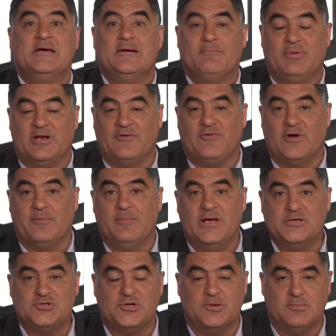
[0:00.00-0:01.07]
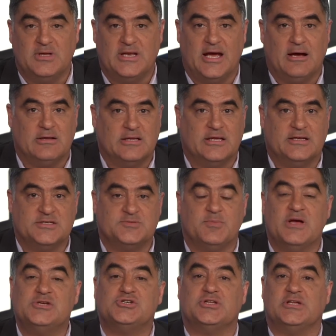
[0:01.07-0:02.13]
But if a mainstream media outlet is
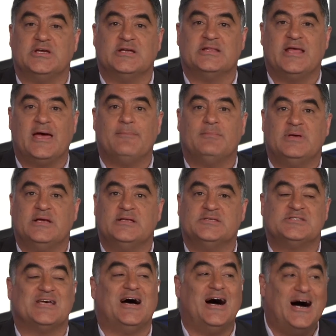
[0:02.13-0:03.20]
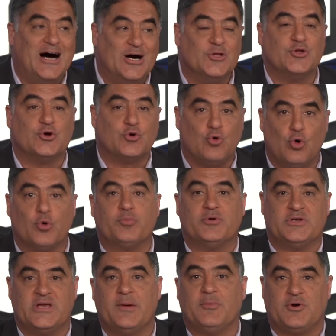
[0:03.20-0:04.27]
mentioning it, that means other
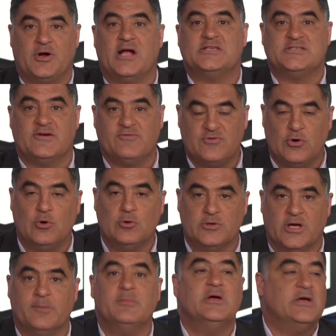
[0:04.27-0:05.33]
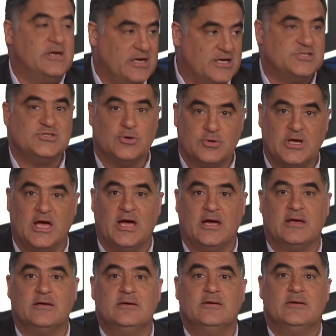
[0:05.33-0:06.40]
corporate Democrats have told them it's
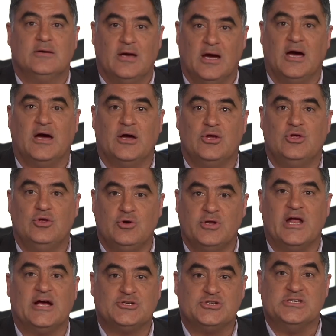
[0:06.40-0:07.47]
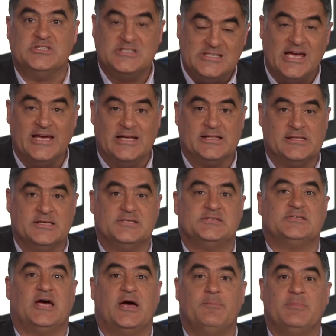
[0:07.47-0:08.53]
okay. Uh, you can actually say it this
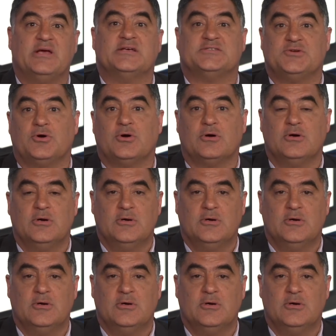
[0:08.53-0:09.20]
time because there are